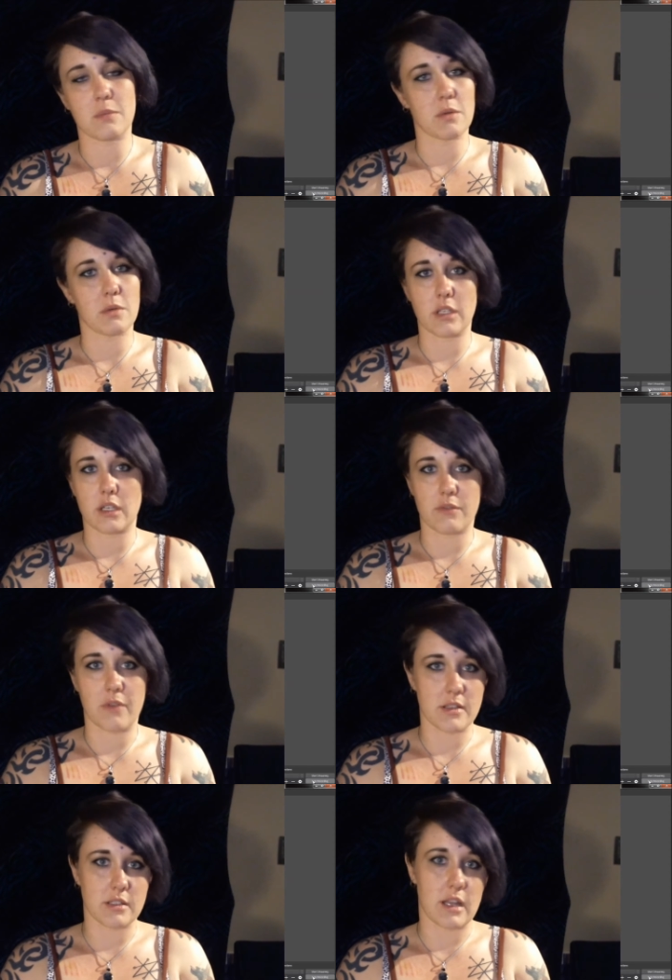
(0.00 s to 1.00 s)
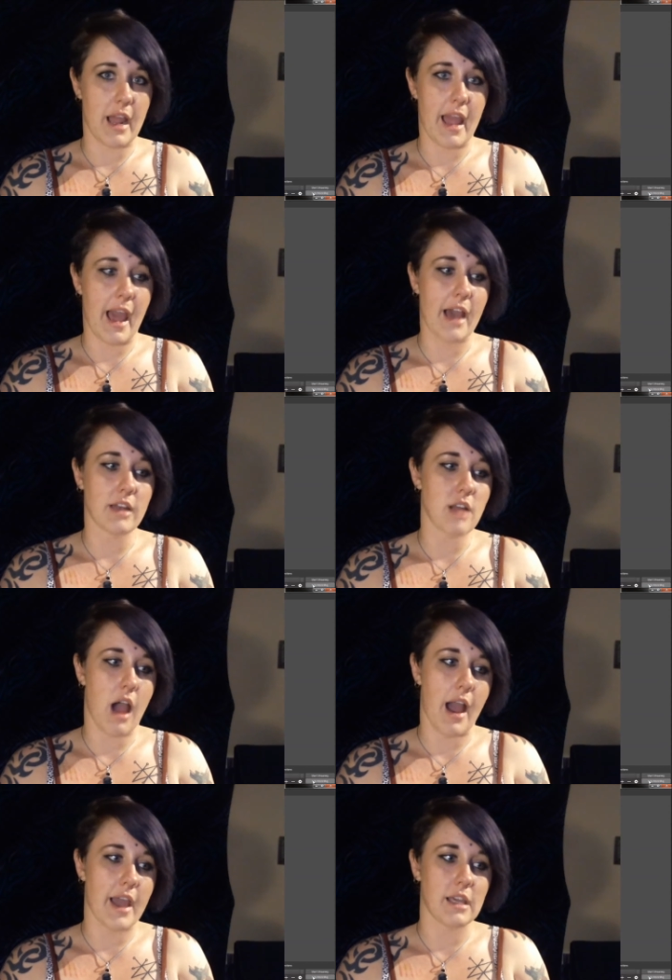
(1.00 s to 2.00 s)
of the really good friends that I had,
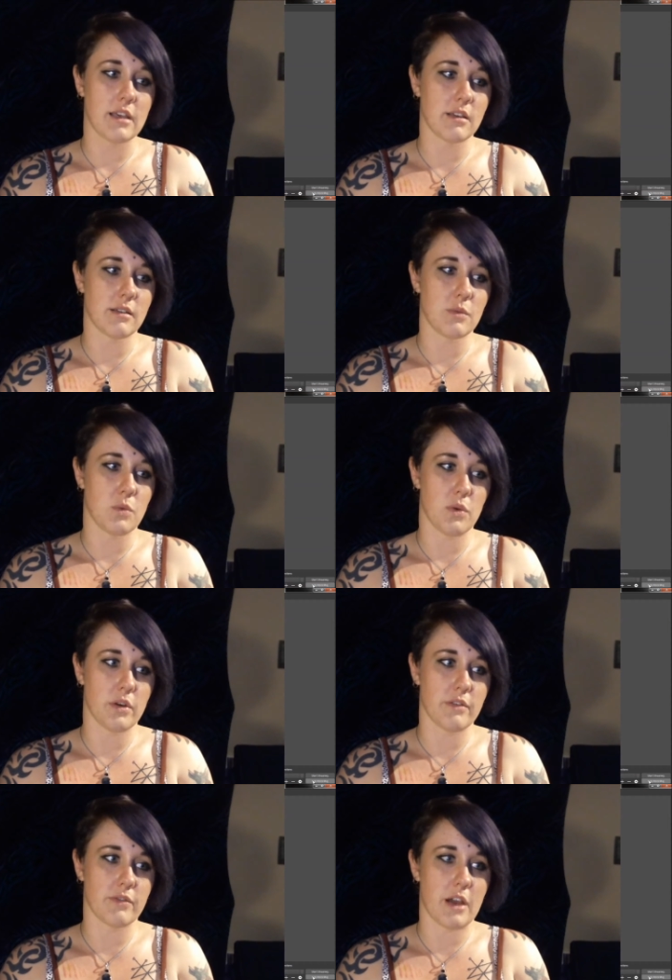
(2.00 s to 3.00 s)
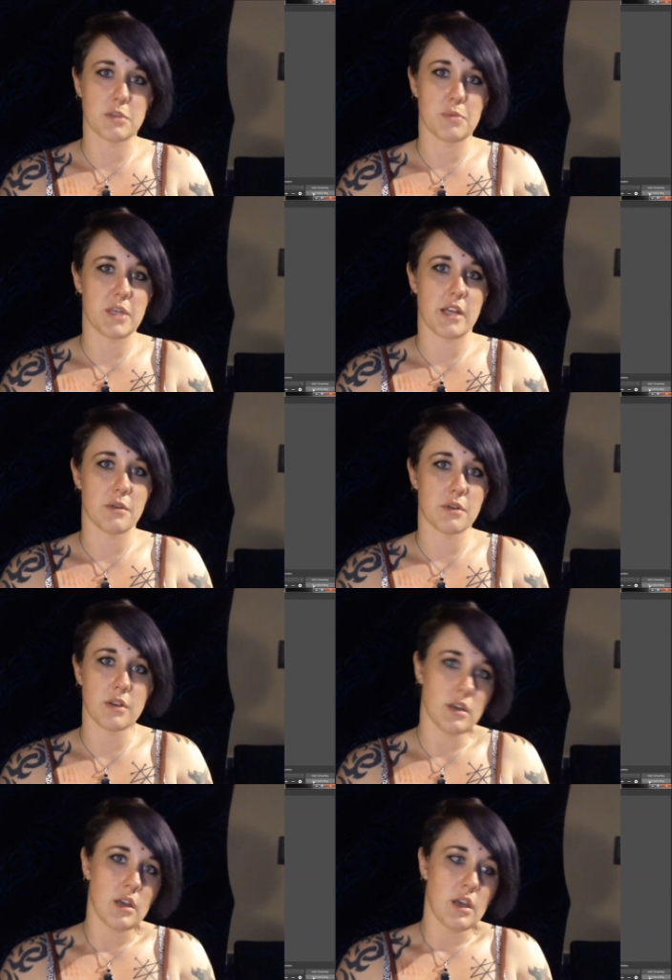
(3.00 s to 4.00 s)
I would have couch potatoed.
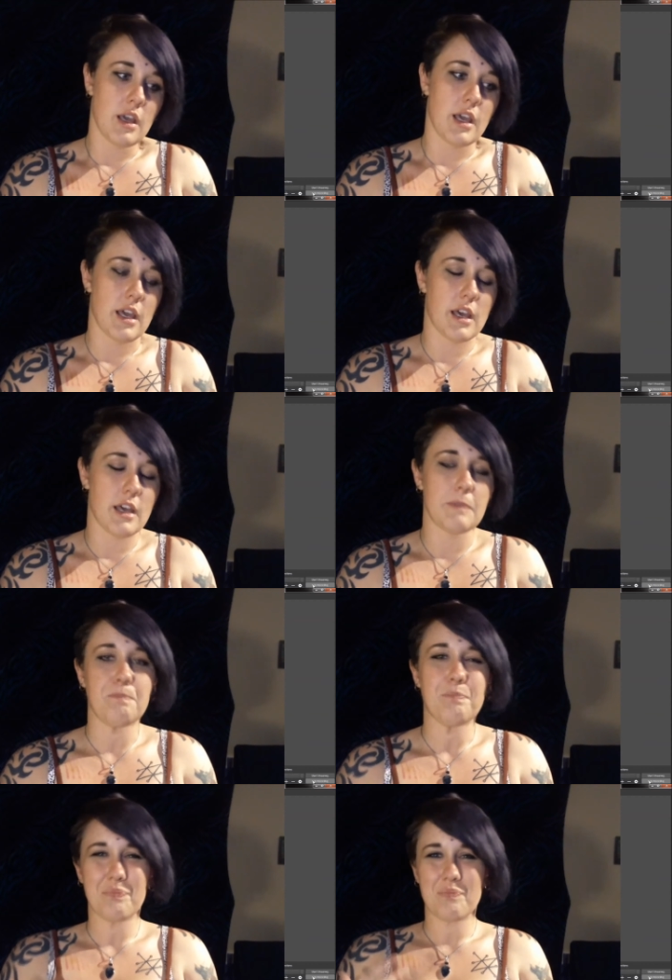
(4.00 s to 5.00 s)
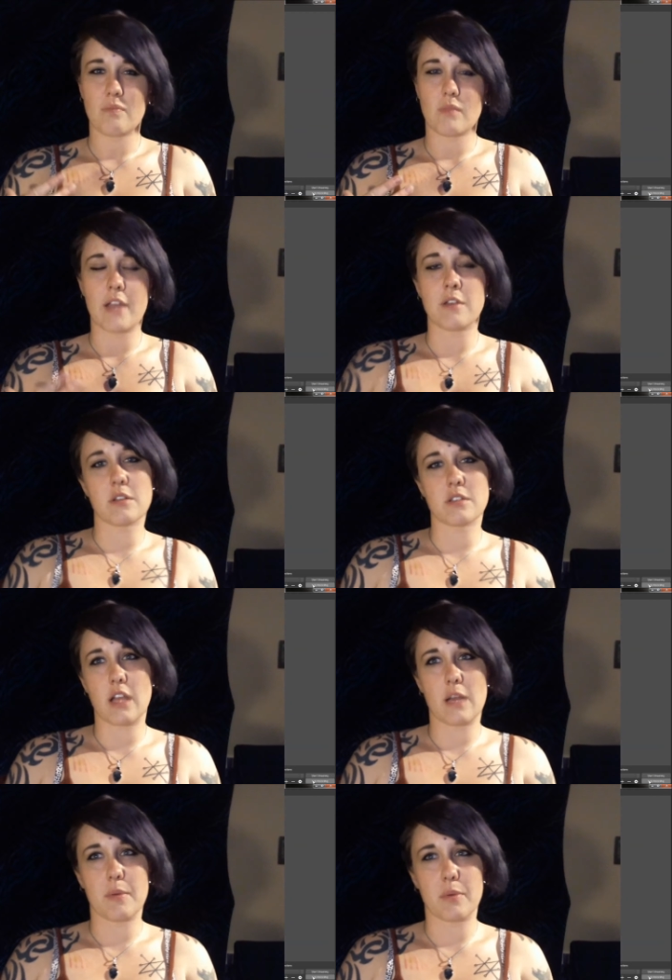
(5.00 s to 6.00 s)
And I know there's a
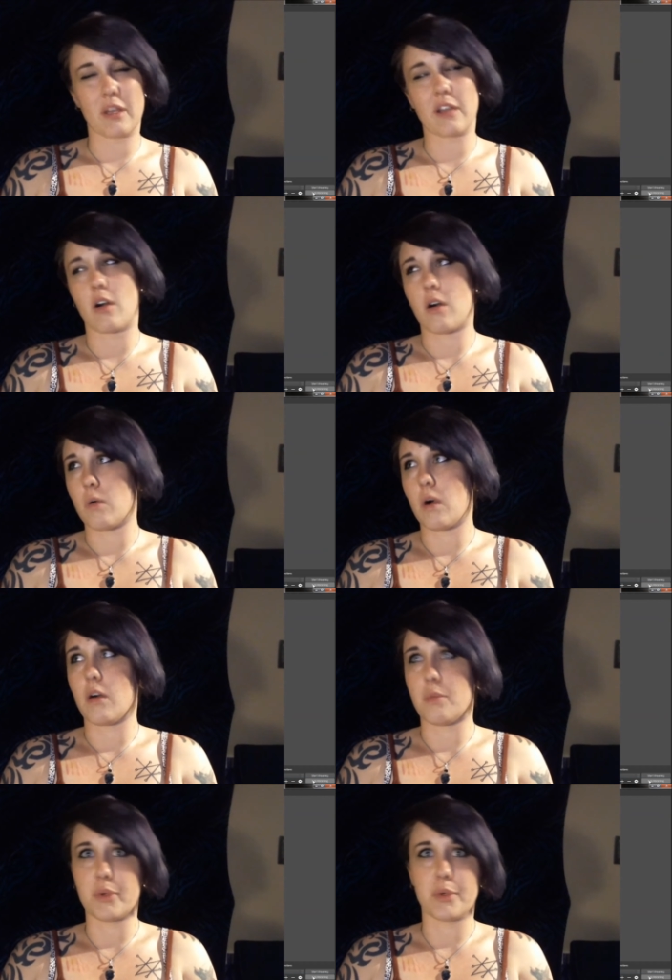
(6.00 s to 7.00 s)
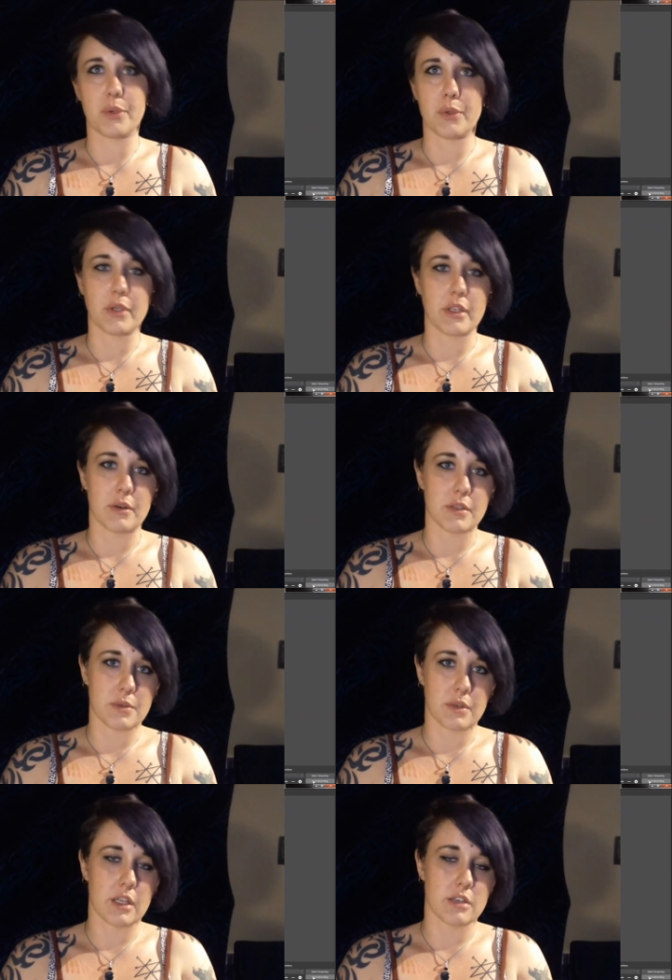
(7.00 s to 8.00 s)
lot of people like, oh, well, boo-hoo, it's a
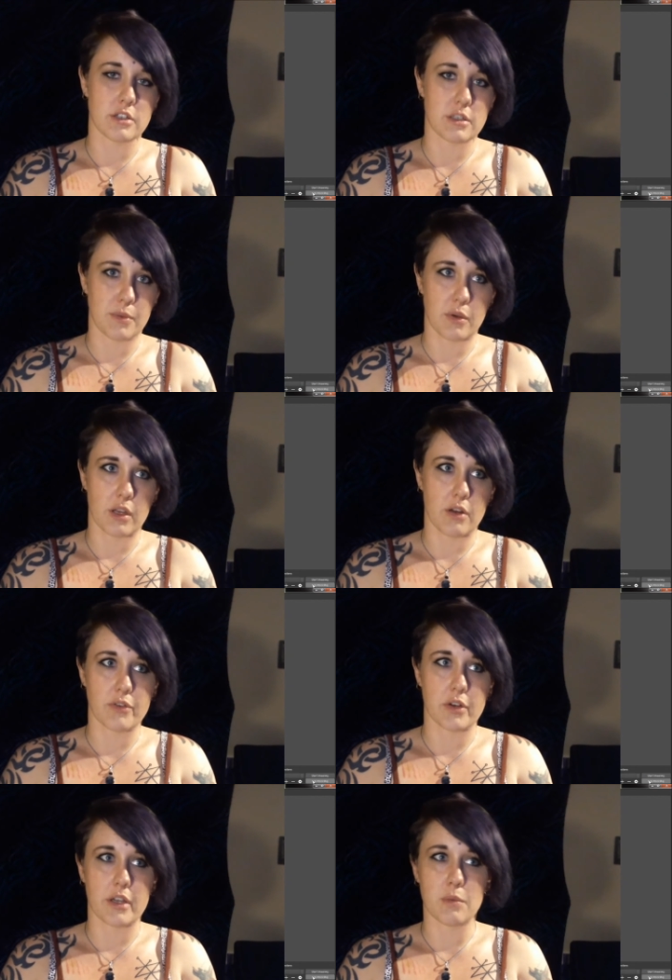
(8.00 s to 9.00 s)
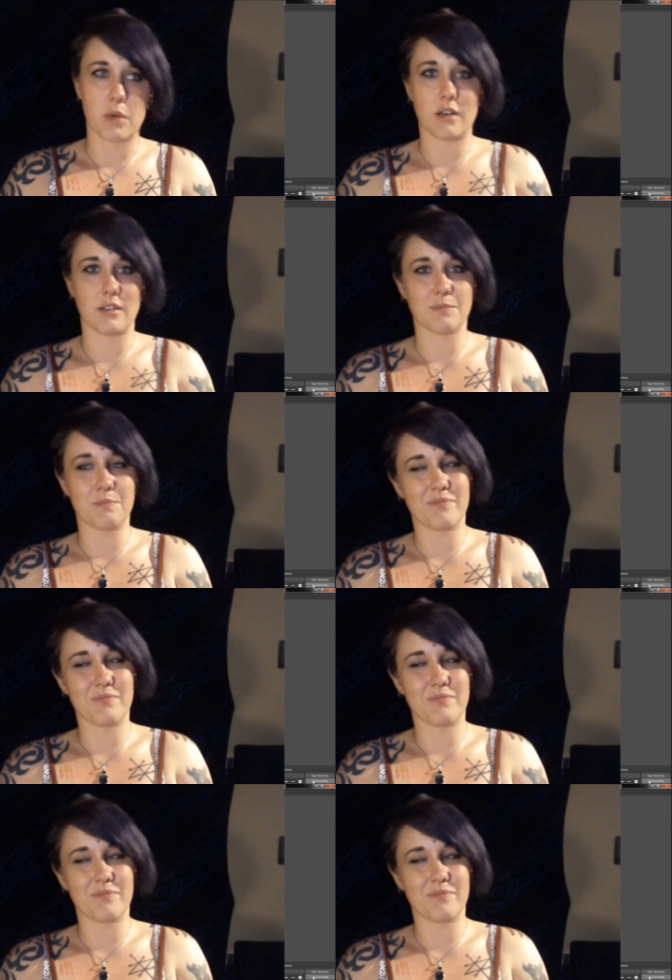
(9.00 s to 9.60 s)
relationship, you'll get over it. Well,